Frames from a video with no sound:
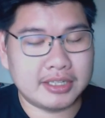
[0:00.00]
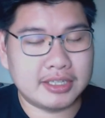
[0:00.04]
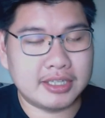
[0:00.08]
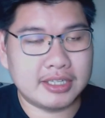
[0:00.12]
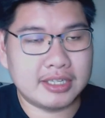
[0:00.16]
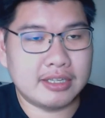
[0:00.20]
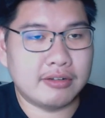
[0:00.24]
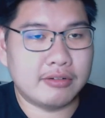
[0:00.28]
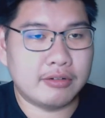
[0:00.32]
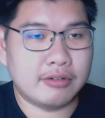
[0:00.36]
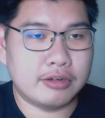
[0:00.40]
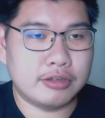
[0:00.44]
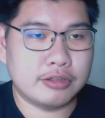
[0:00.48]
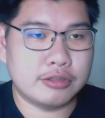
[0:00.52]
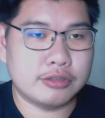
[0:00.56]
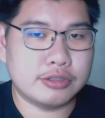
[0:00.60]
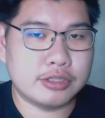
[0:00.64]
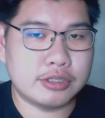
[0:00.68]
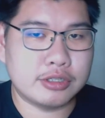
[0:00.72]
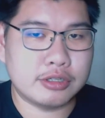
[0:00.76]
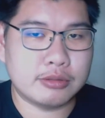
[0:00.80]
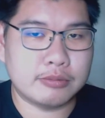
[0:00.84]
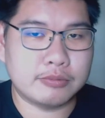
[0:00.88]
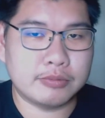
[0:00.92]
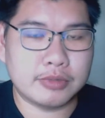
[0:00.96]
in
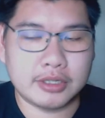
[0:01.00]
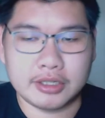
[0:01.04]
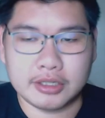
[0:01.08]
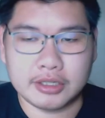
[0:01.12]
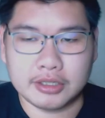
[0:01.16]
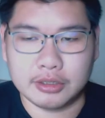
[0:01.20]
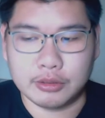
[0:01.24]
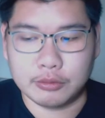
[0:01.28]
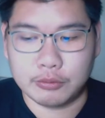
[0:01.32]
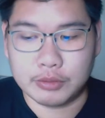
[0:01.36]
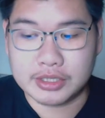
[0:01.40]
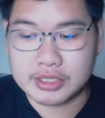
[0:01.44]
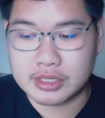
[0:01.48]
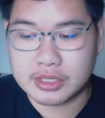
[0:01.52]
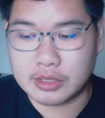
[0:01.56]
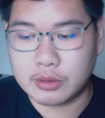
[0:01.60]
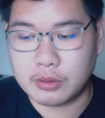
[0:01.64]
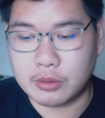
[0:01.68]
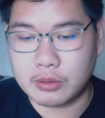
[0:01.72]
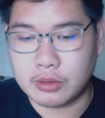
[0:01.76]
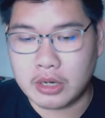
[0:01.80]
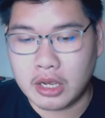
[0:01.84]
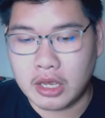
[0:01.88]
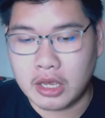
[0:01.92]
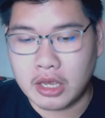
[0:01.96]
YouTube. The
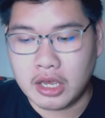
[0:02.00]
reason